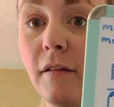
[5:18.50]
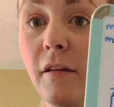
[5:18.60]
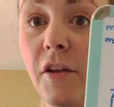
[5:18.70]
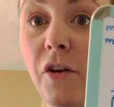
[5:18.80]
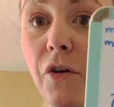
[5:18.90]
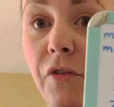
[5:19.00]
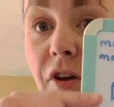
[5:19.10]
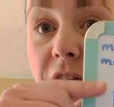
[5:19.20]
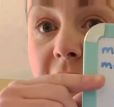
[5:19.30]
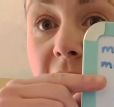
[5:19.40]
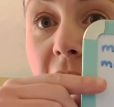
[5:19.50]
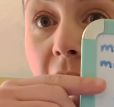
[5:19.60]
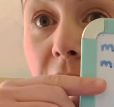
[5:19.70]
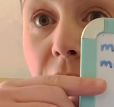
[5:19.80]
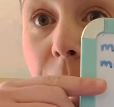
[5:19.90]
you know, there's
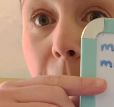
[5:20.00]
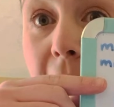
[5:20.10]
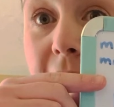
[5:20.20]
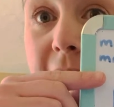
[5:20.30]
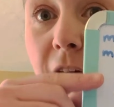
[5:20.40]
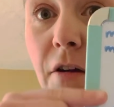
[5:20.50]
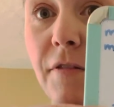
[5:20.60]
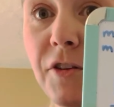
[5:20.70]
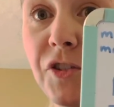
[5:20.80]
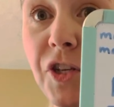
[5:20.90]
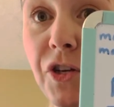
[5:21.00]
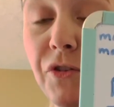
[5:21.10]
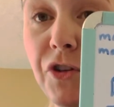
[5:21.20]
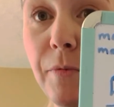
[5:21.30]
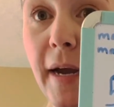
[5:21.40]
staccato by itself, there's
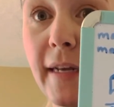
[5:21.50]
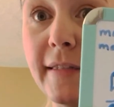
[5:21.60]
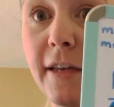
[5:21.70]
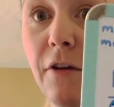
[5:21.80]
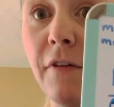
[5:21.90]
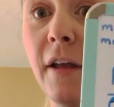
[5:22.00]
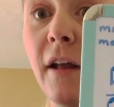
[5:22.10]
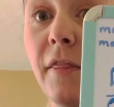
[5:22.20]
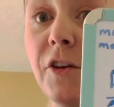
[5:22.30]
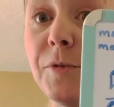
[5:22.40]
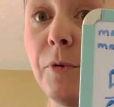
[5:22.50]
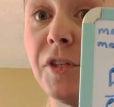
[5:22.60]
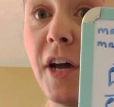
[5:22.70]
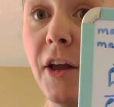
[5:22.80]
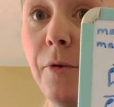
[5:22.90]
tenuto by itself, there's
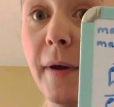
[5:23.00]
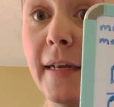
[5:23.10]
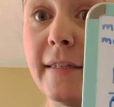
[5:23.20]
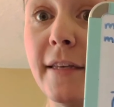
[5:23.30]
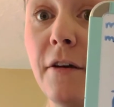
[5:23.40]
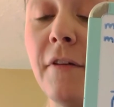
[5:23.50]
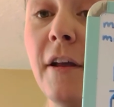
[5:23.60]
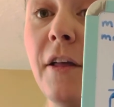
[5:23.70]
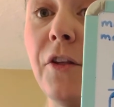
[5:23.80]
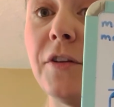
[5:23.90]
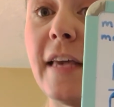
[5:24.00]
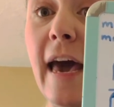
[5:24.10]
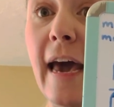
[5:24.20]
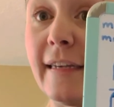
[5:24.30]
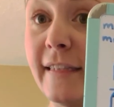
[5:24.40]
portato by itself, there's
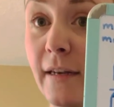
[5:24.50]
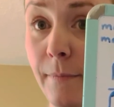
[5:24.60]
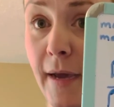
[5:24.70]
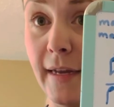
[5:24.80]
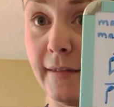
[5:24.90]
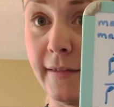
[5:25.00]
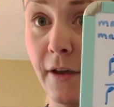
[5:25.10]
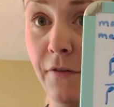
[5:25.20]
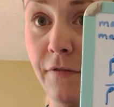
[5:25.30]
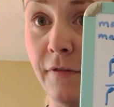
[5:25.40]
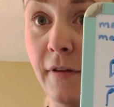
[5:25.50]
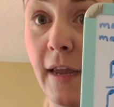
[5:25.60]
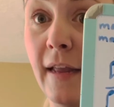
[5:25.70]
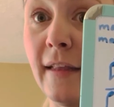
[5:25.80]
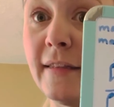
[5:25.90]
accent by itself,
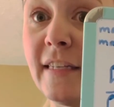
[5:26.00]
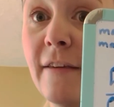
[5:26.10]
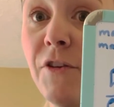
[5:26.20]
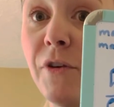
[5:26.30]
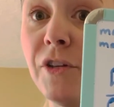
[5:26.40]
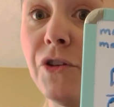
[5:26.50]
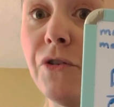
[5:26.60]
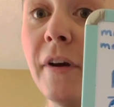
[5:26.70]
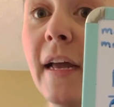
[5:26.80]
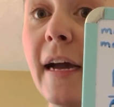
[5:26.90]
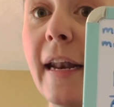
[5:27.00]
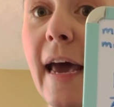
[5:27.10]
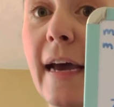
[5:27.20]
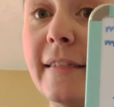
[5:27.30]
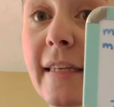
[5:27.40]
and then see if you can do an
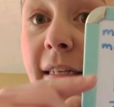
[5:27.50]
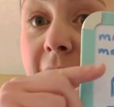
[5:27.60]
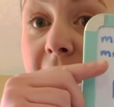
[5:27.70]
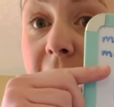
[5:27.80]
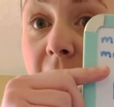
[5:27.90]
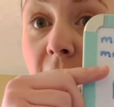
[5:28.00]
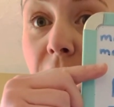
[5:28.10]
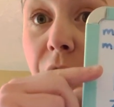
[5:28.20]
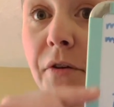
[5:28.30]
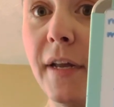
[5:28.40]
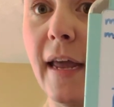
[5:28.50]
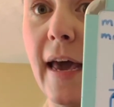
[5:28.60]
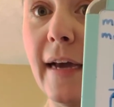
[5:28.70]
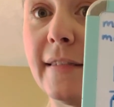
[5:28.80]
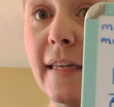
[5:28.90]
accented staccato, an
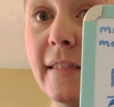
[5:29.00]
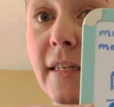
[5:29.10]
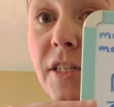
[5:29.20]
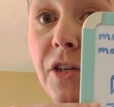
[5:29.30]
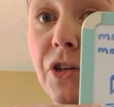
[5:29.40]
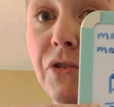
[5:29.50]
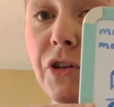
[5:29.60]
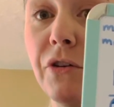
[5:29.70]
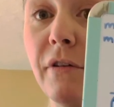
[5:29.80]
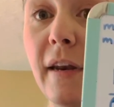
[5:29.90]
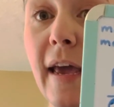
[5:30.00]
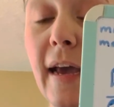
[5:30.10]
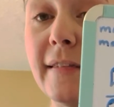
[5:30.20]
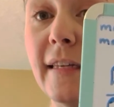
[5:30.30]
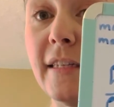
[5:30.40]
accented tenuto, an
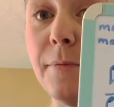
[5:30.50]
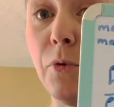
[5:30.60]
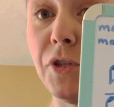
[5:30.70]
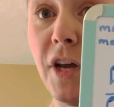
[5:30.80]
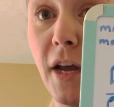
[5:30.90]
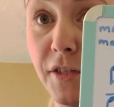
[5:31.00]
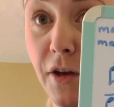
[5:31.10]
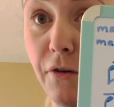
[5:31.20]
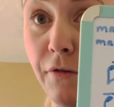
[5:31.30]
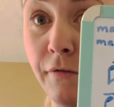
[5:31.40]
accented portato,